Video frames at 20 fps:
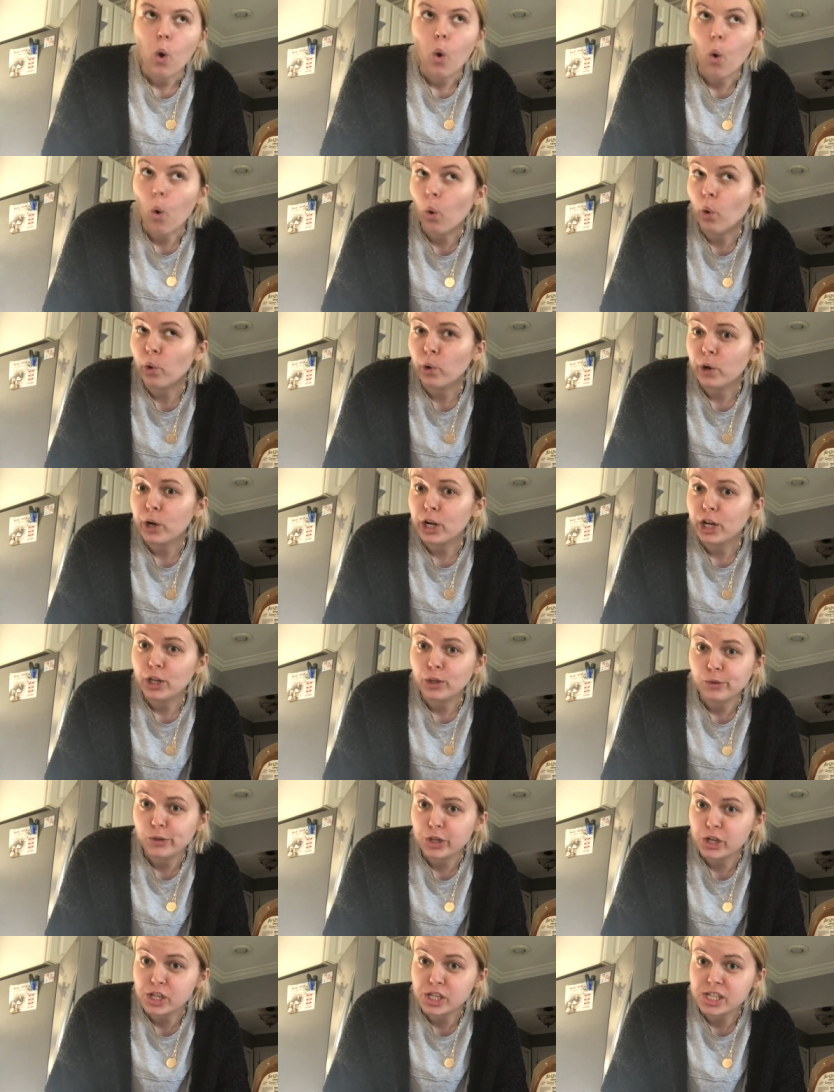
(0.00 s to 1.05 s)
or you
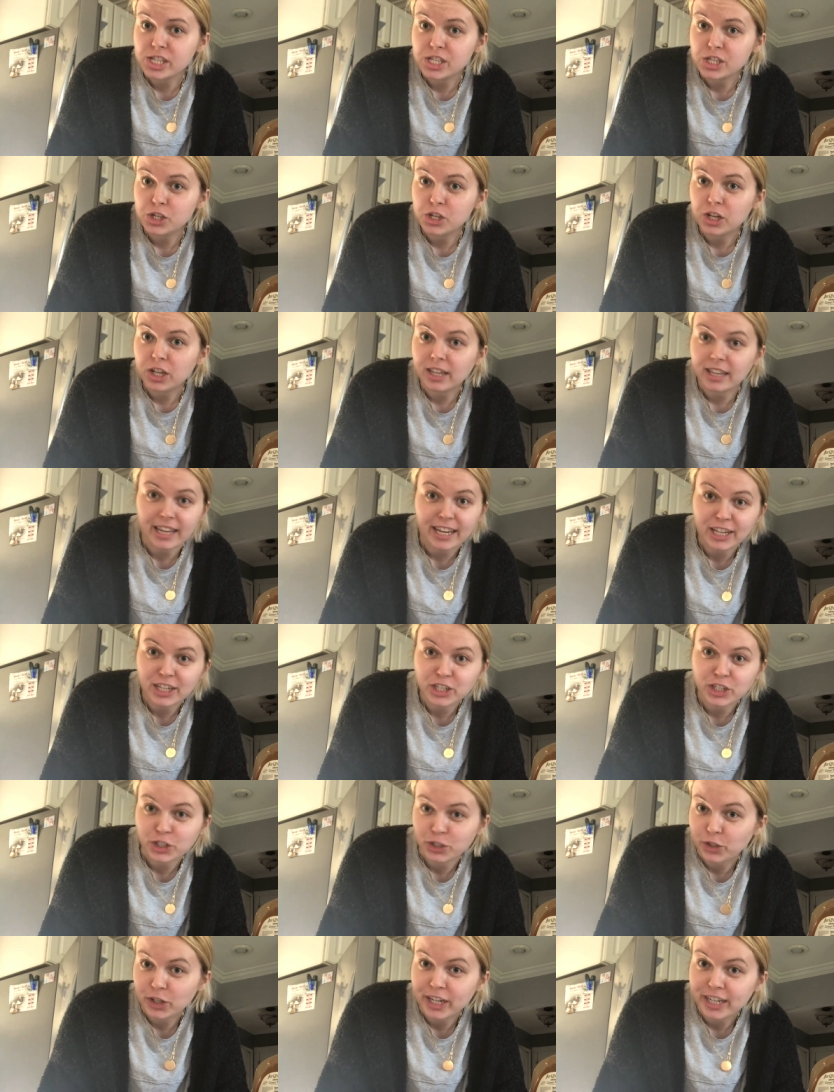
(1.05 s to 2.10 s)
just like
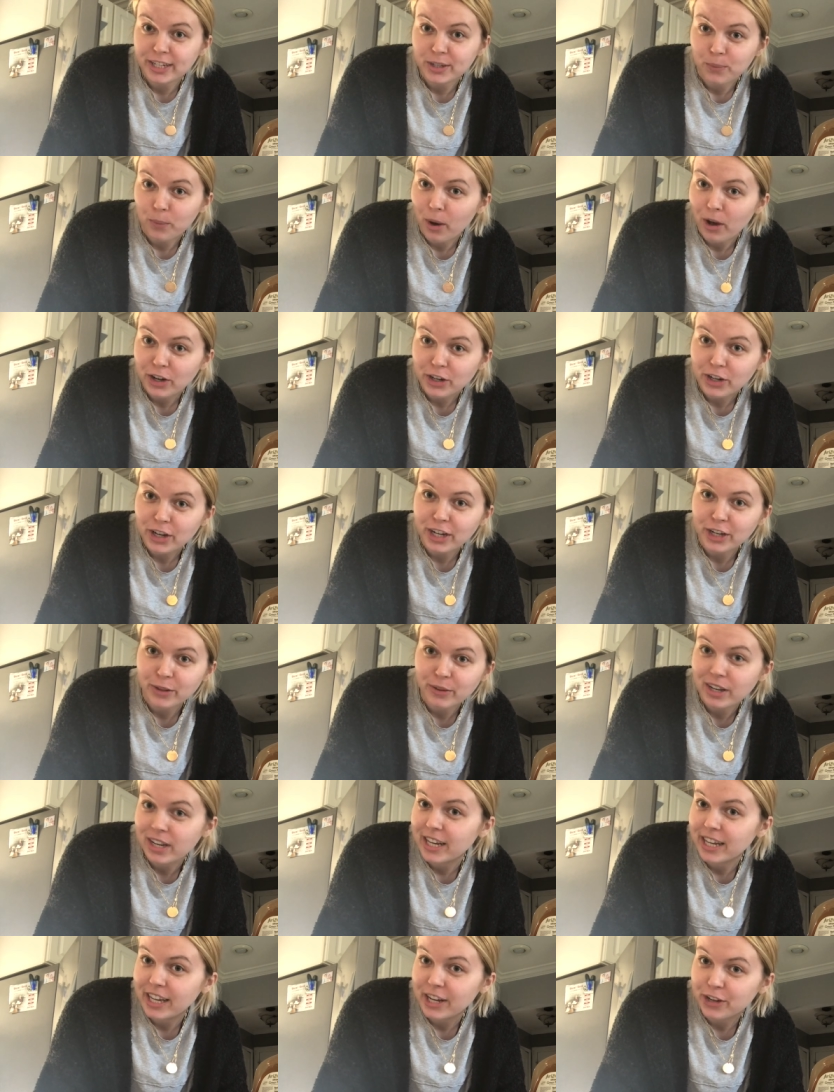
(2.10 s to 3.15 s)
to drink water and you
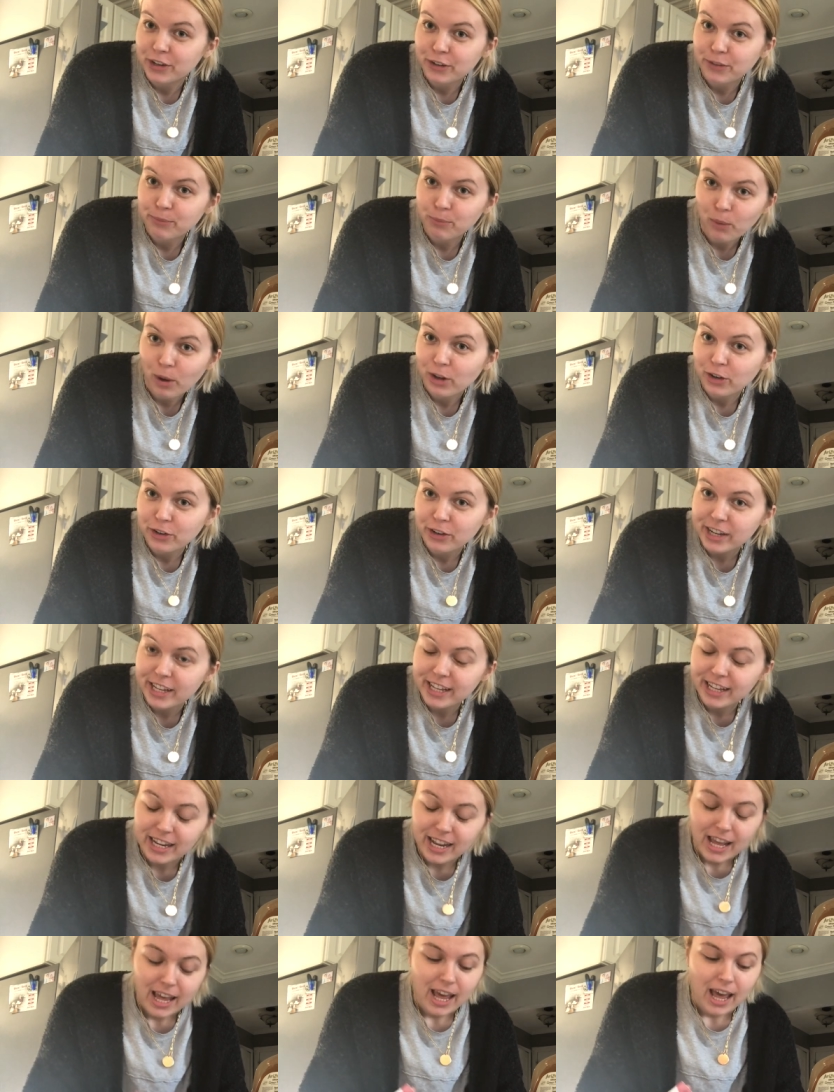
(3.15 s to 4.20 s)
need to get your water
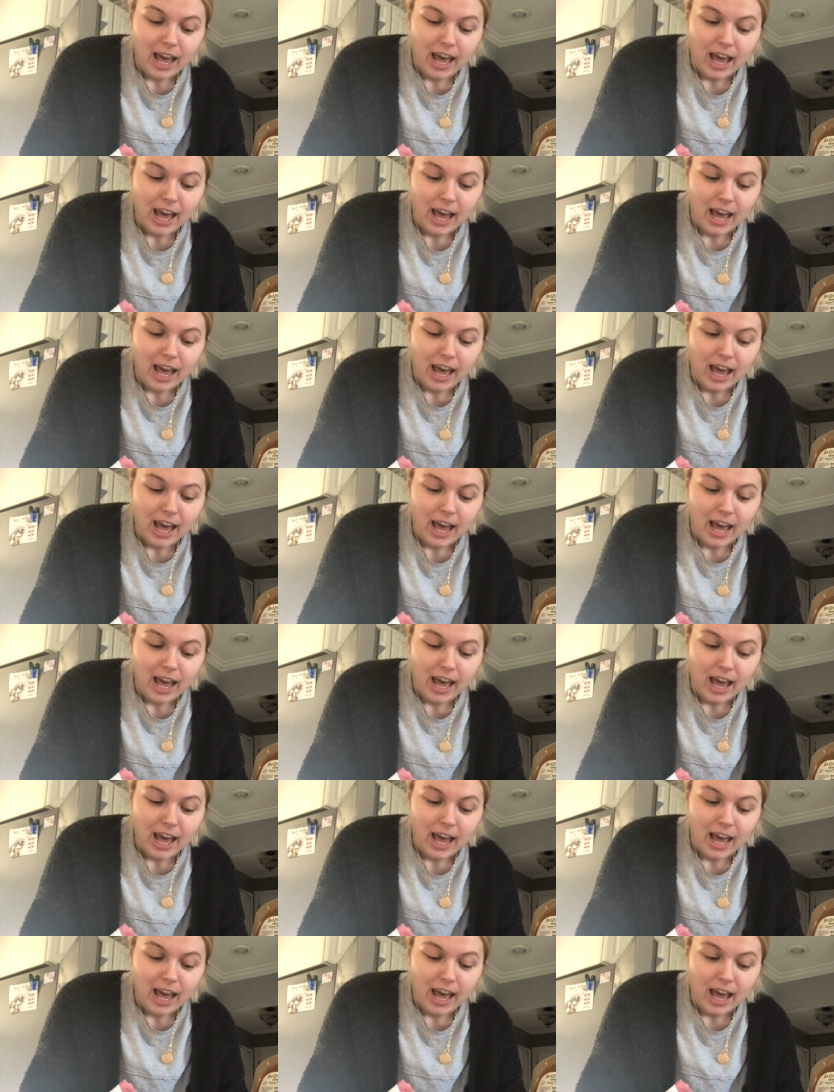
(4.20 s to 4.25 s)
in,